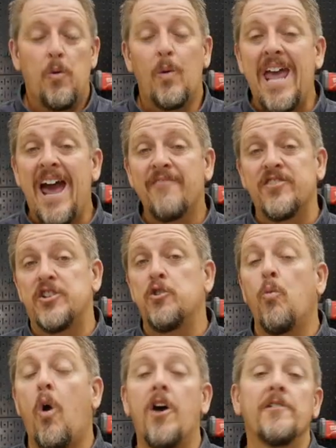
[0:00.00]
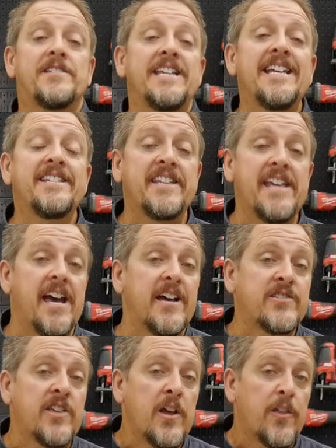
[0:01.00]
We have the DeWalt
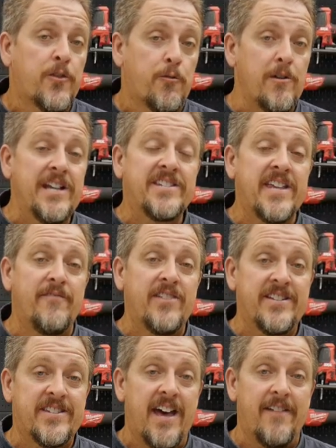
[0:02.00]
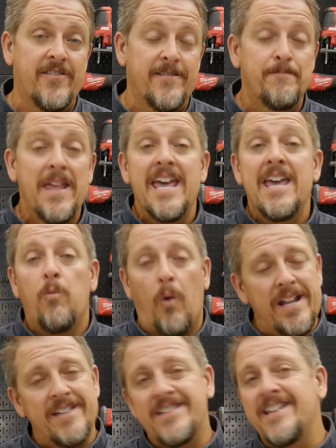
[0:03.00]
DCS 377. What
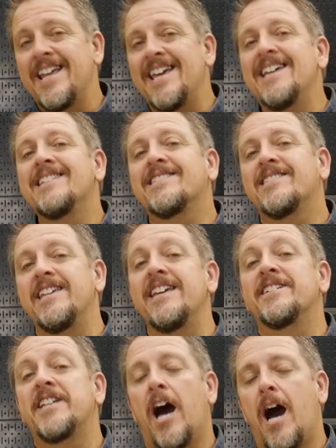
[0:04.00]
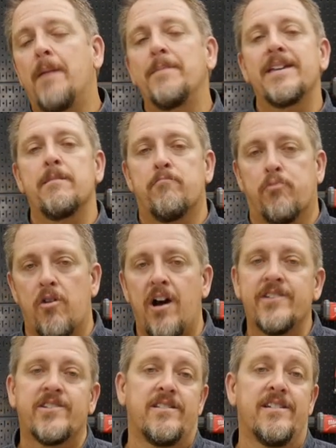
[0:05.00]
is it? It's the atomic
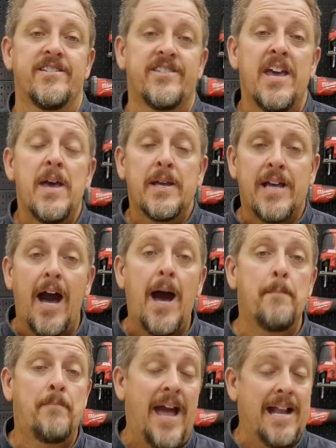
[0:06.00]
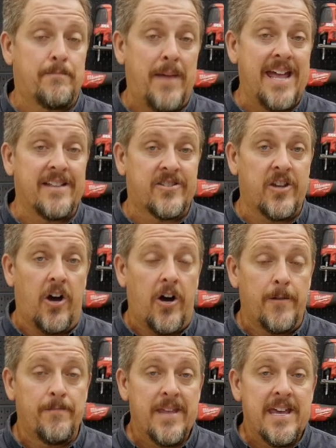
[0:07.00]
brushless compact
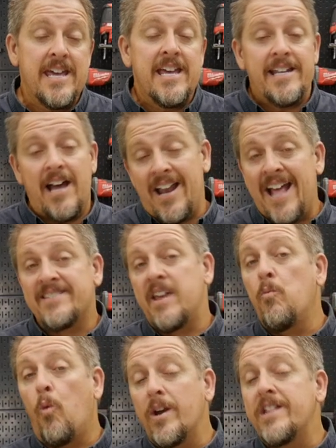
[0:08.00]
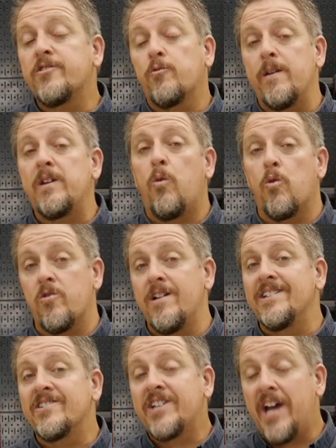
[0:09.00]
bandsaw. Now it has a one and three quarter
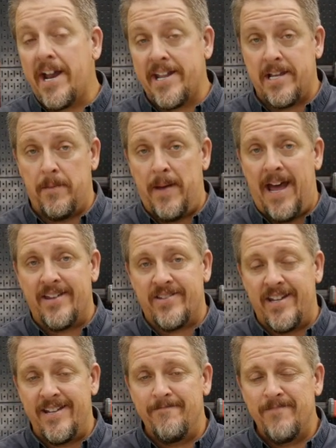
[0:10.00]
inch cutting capacity.